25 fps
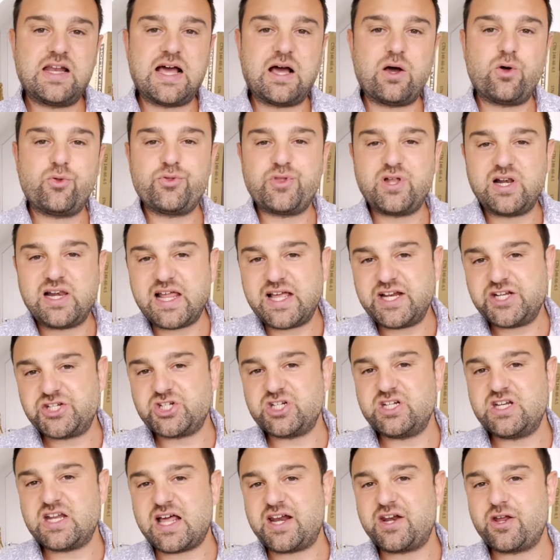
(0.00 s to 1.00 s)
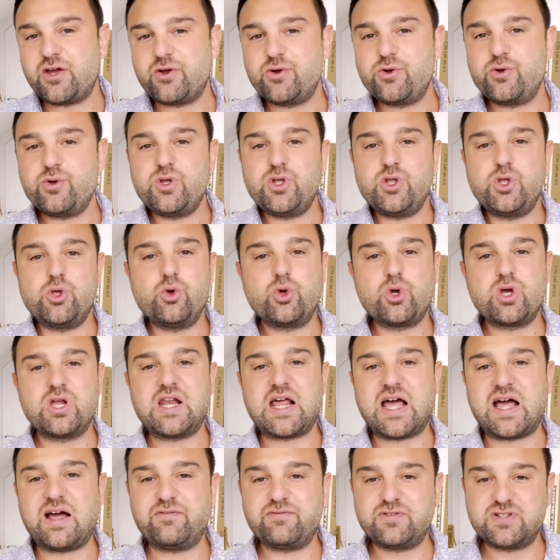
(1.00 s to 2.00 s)
Now, the Ledger Nano, you
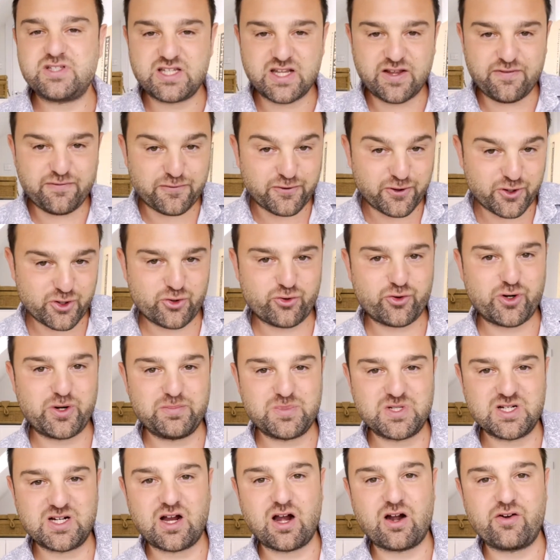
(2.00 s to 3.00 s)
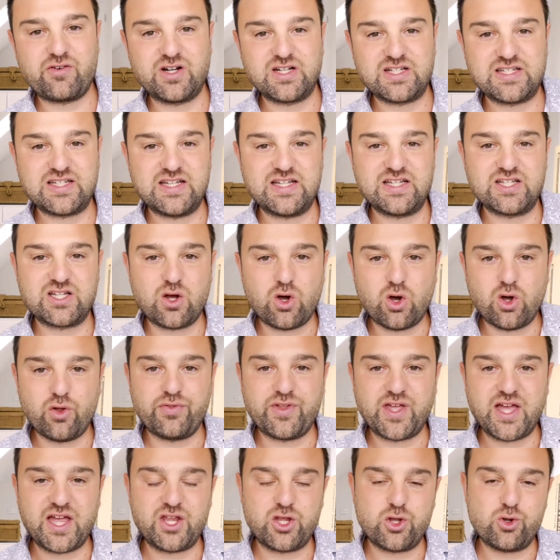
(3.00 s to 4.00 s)
can have different cryptocurrencies
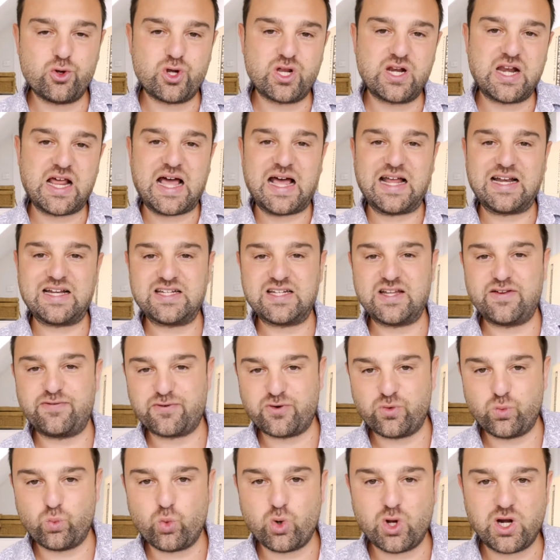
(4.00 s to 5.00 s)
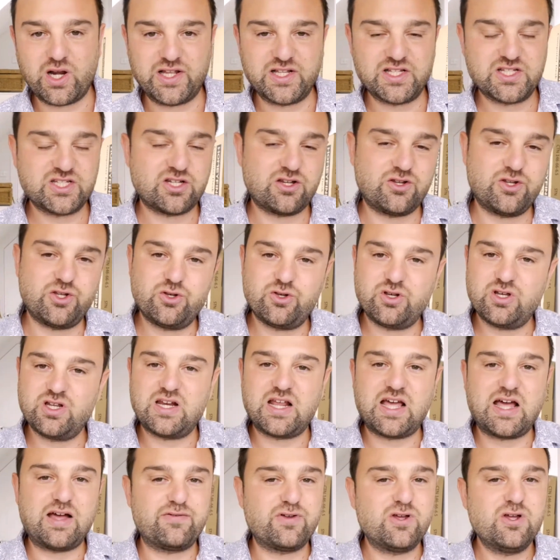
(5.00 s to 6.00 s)
on there. You can add different wallets. So you
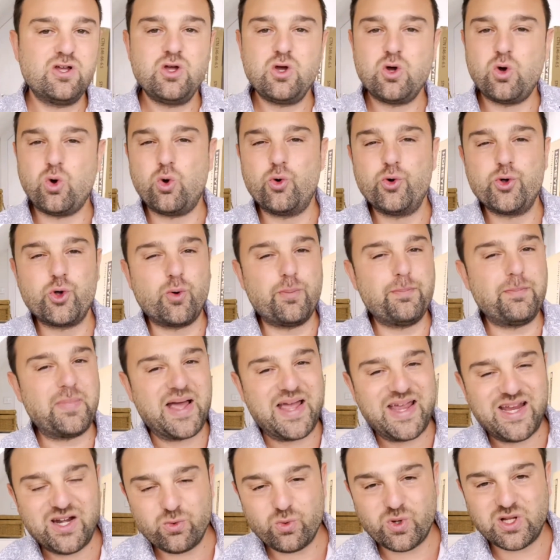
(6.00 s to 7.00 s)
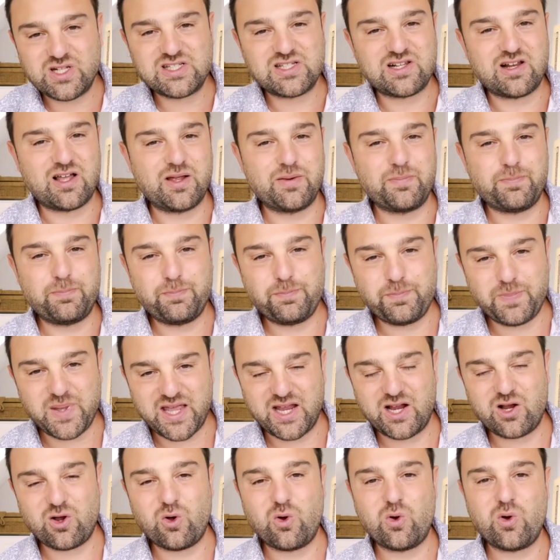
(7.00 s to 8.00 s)
can have all your main ones like
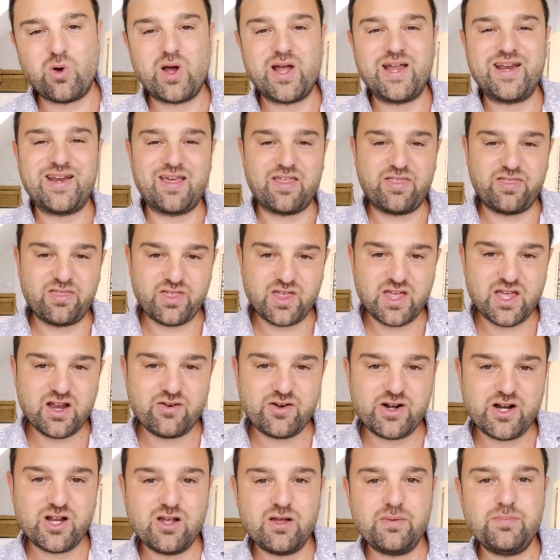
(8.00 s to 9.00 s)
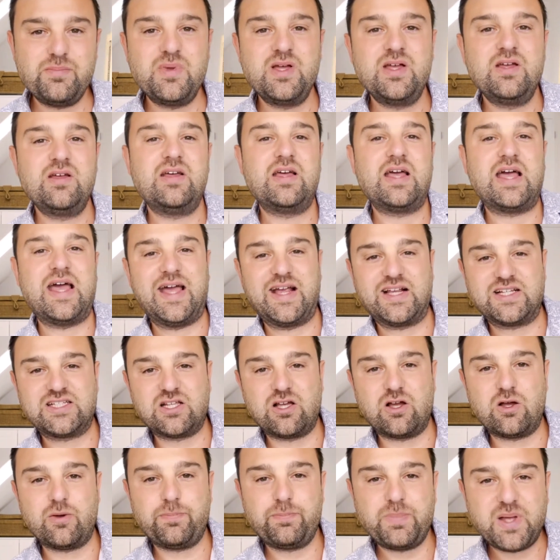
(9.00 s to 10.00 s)
Bitcoin, Ethereum,
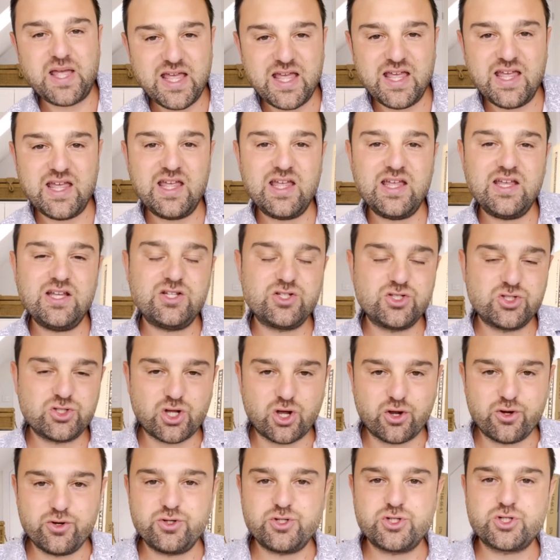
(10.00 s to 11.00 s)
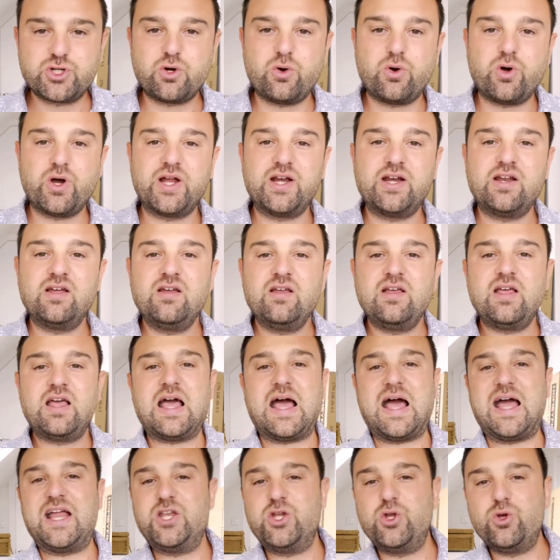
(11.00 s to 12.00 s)
X R P, Dogecoin,
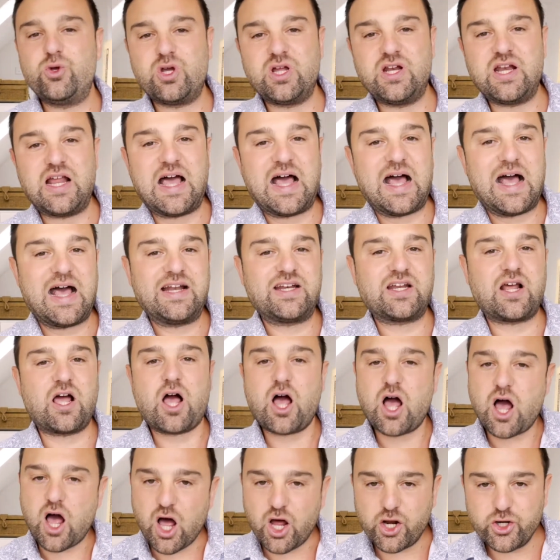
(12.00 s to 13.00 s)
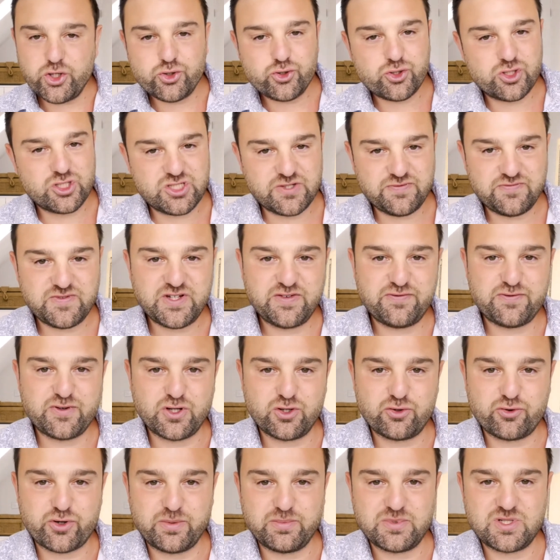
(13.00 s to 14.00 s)
and you can add hundreds of
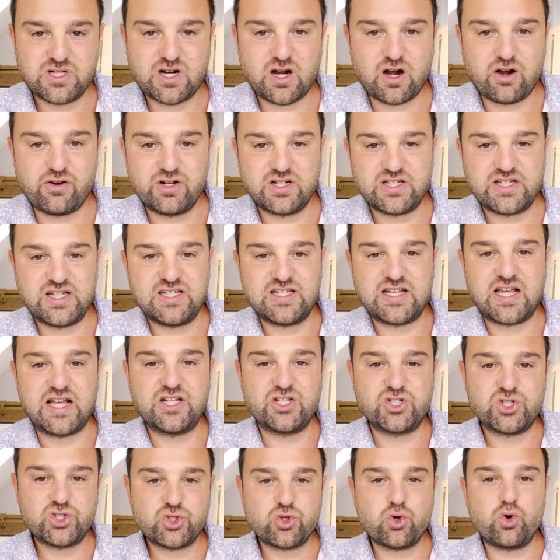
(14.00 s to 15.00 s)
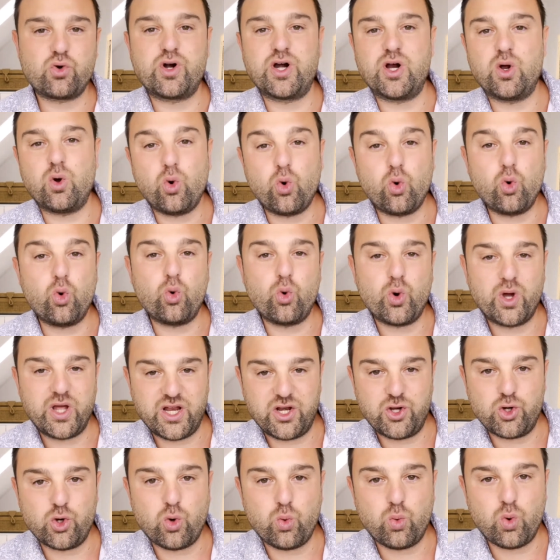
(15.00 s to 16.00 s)
different cryptocurrencies and store it
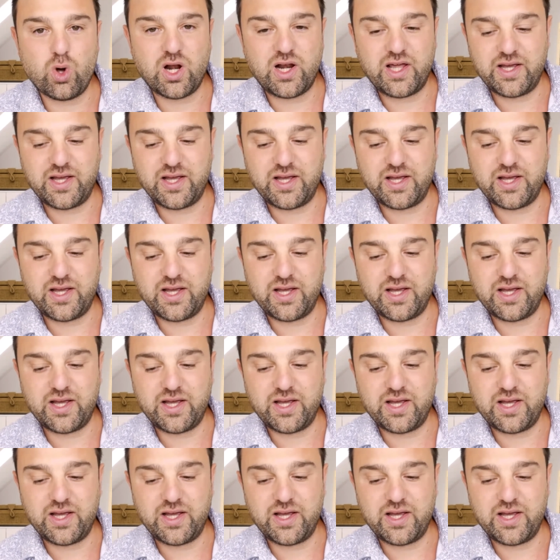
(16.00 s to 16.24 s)
all in your